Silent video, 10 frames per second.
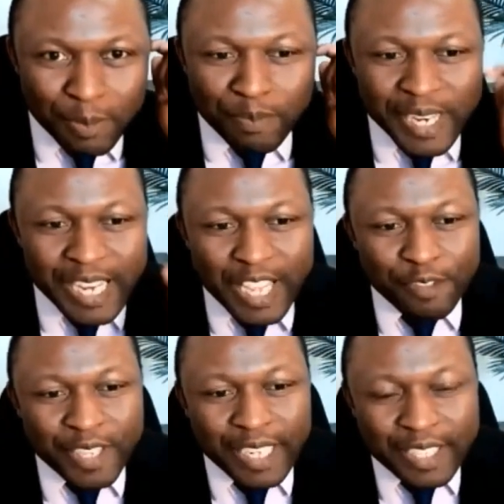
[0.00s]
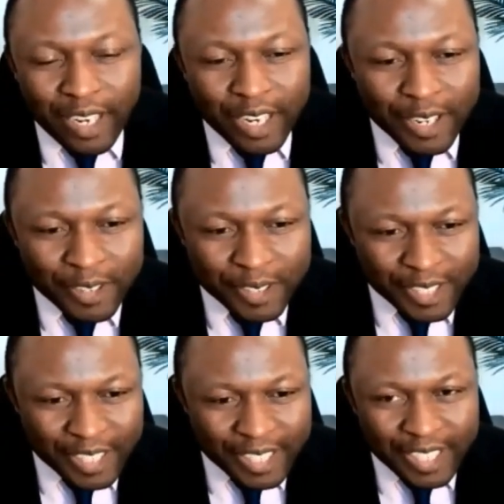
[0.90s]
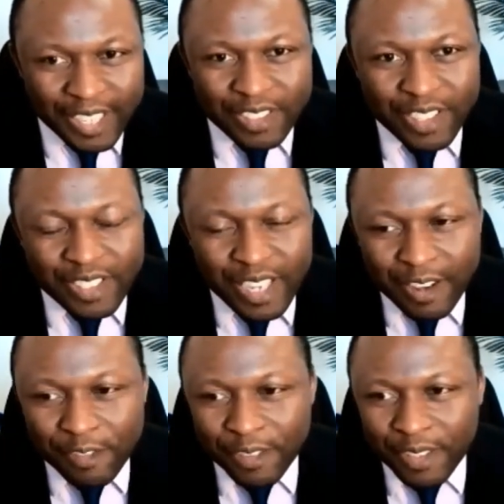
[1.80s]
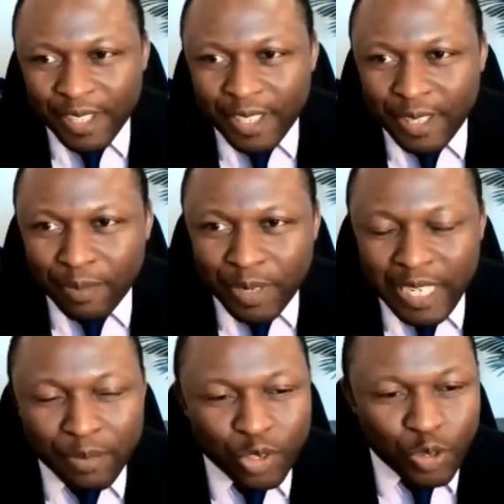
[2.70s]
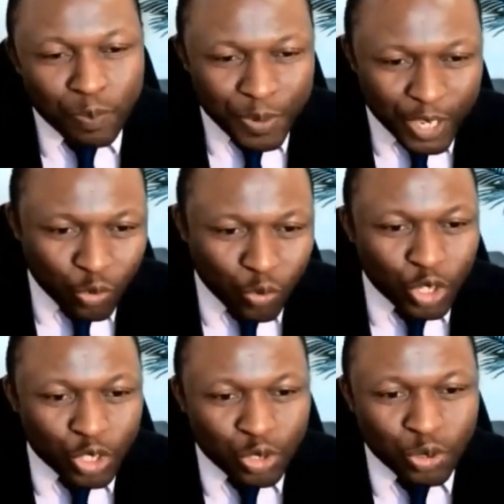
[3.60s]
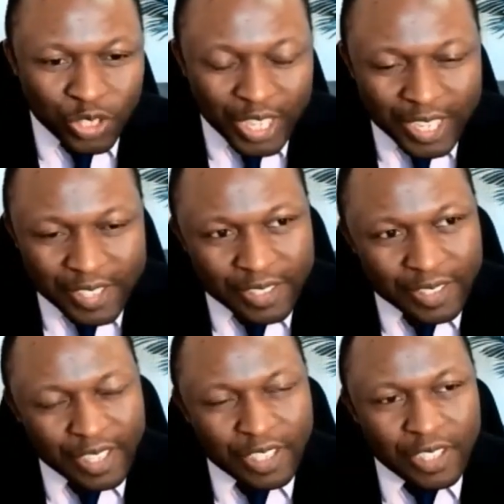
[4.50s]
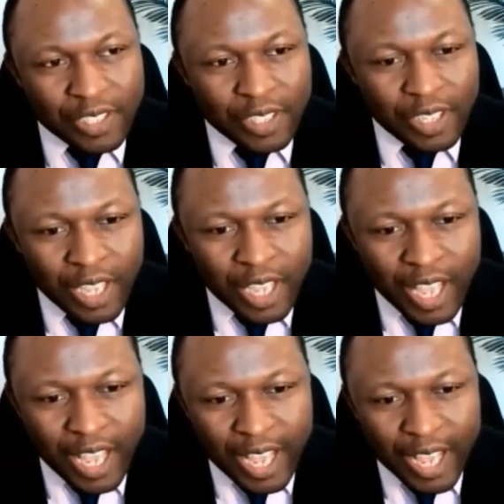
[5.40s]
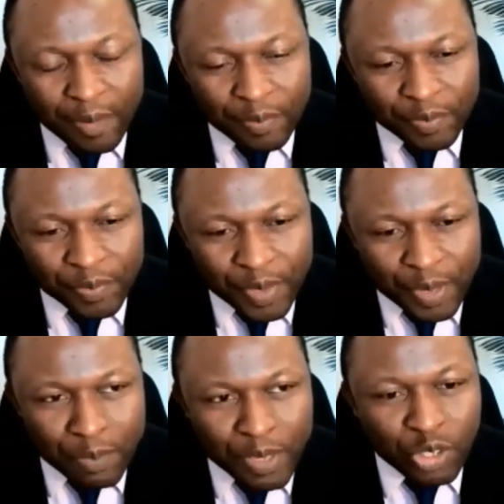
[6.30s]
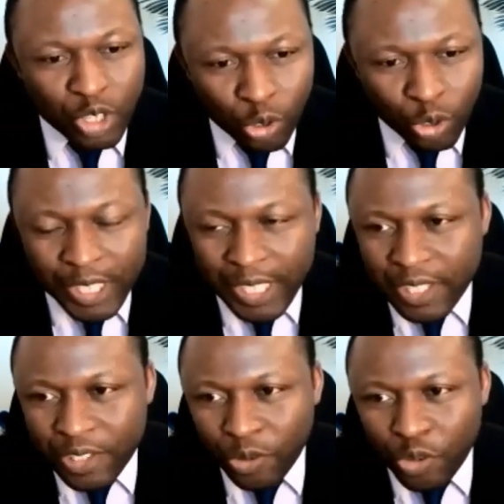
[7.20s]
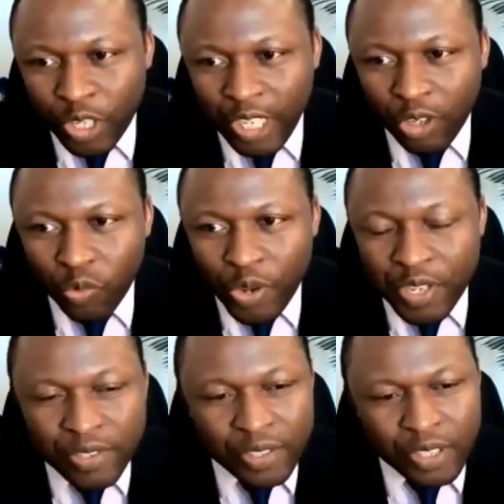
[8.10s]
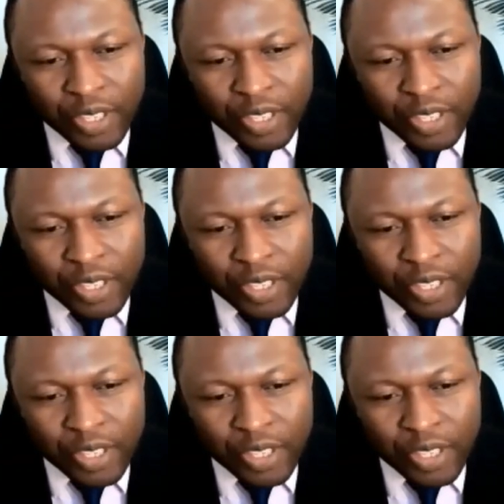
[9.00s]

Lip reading: believe that our listeners have been able to pick one or two things. This has been recorded, so you can always